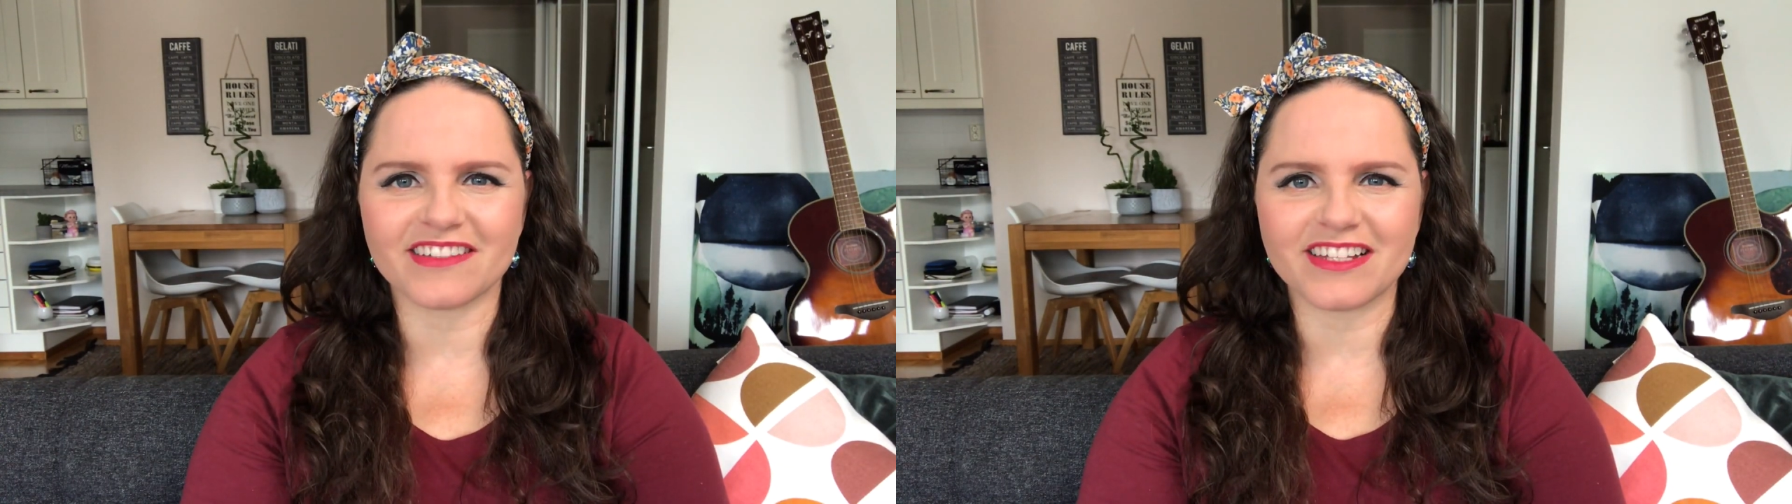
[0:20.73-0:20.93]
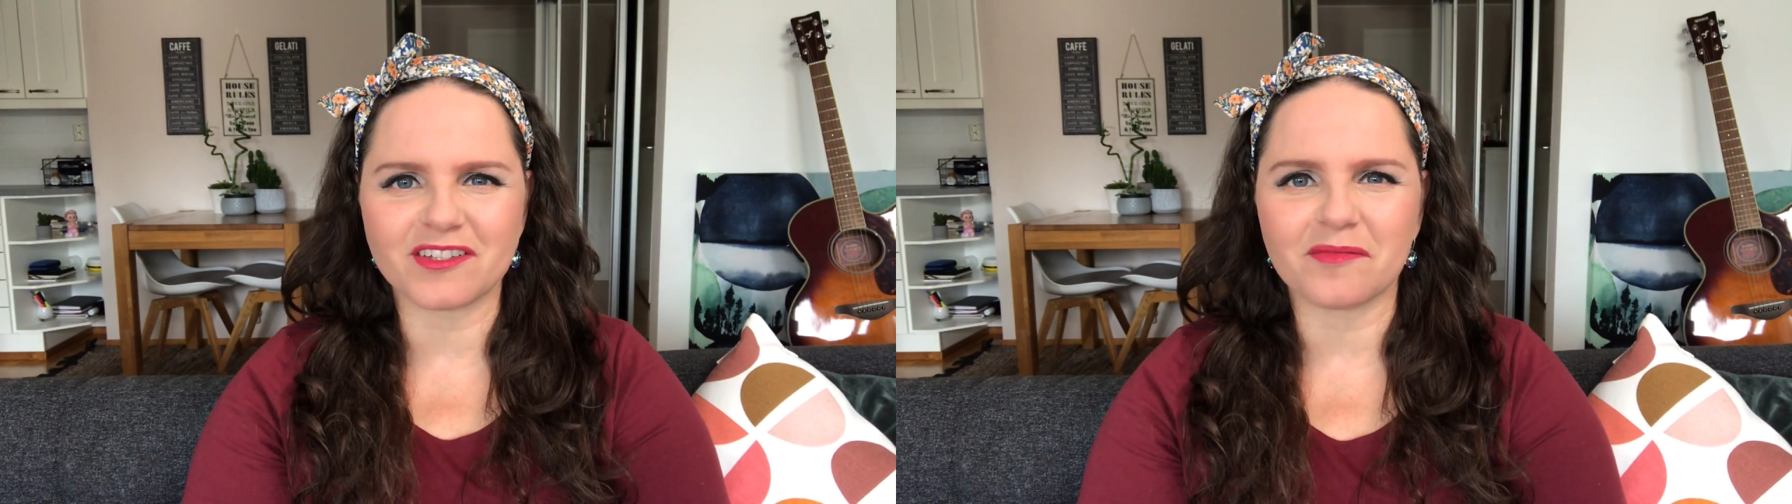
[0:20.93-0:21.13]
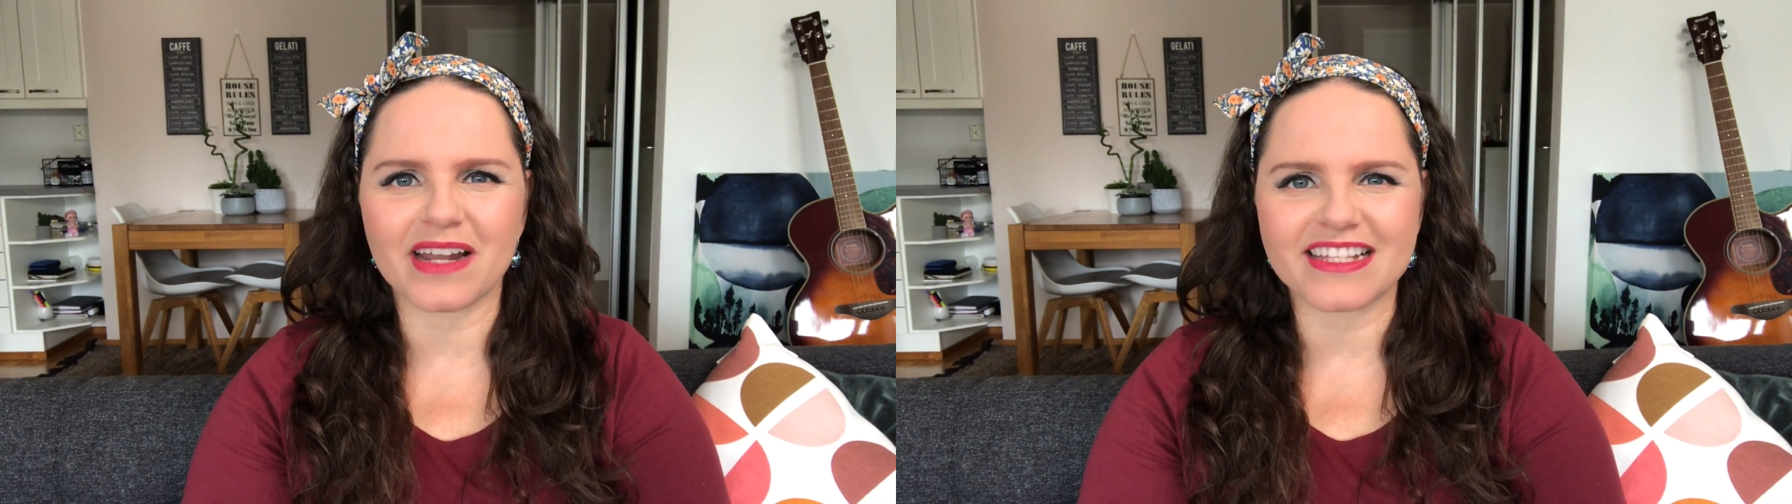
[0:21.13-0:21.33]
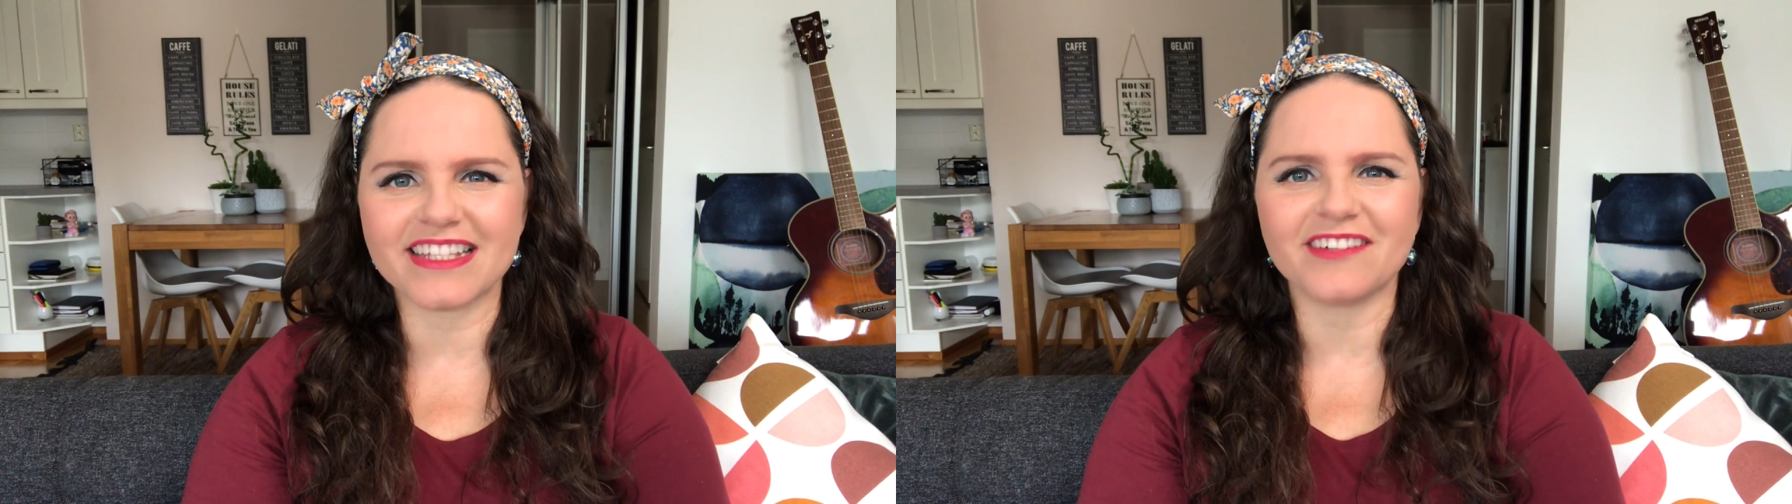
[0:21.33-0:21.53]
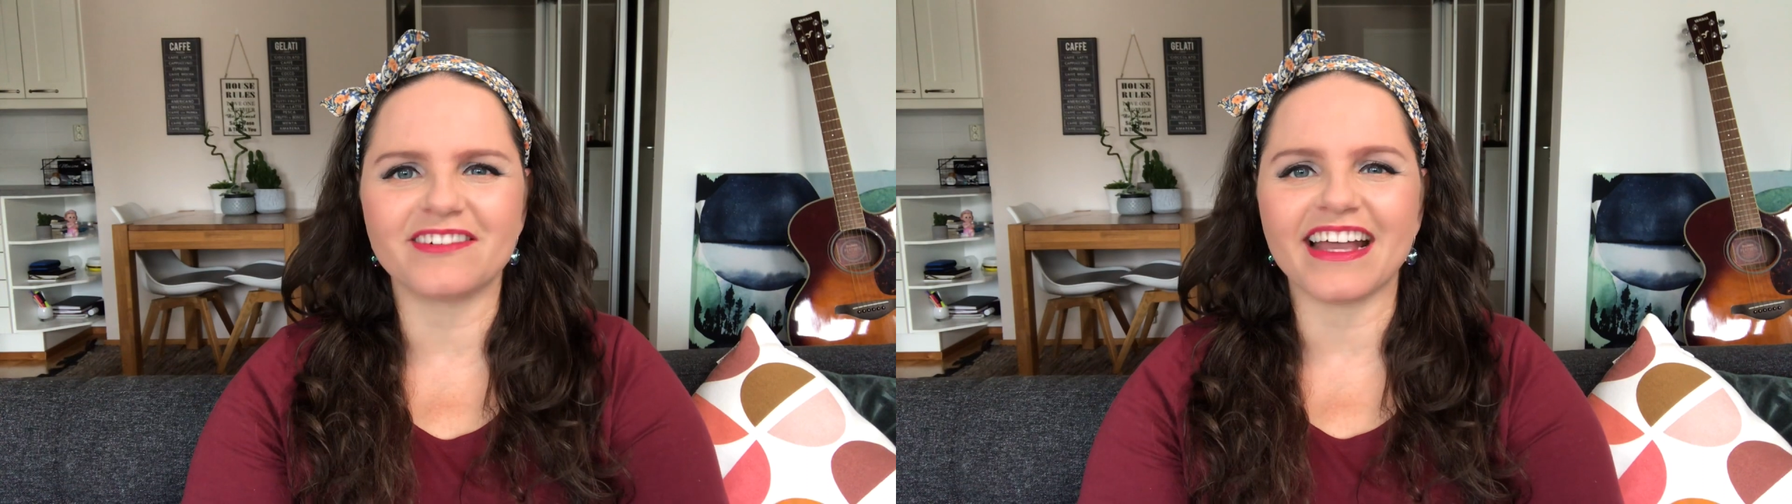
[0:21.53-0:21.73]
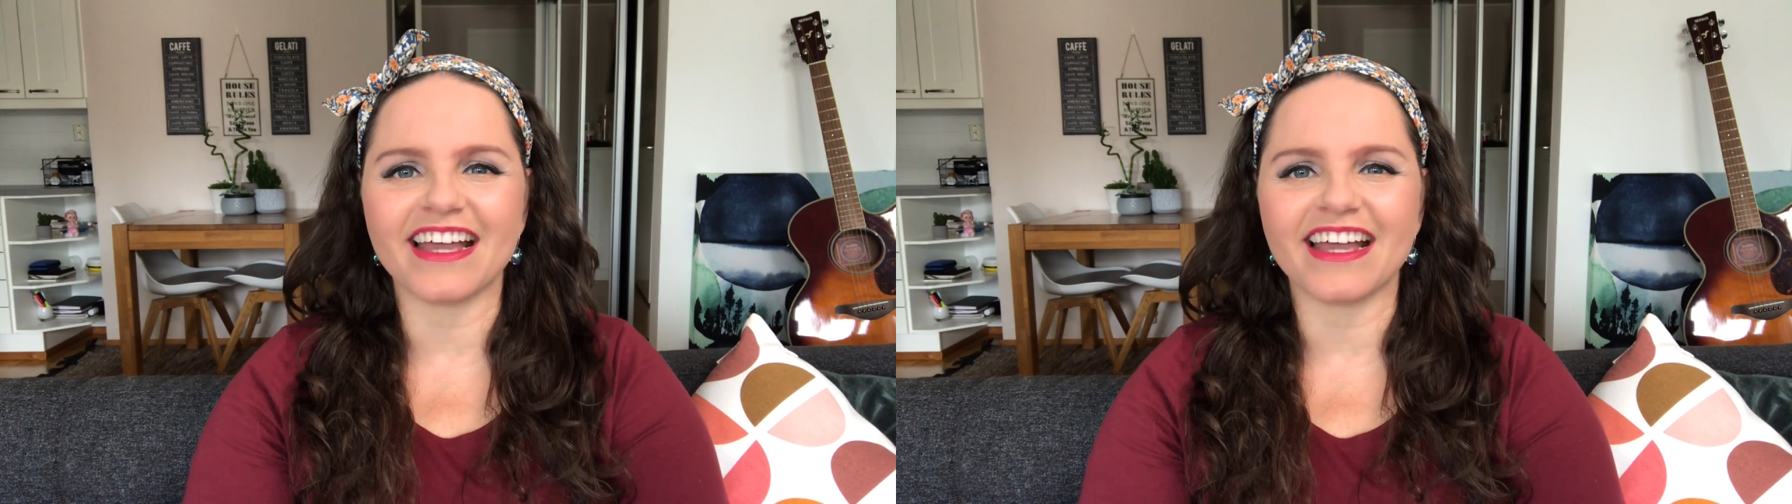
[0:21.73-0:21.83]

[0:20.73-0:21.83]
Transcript: Unidos e no Brasil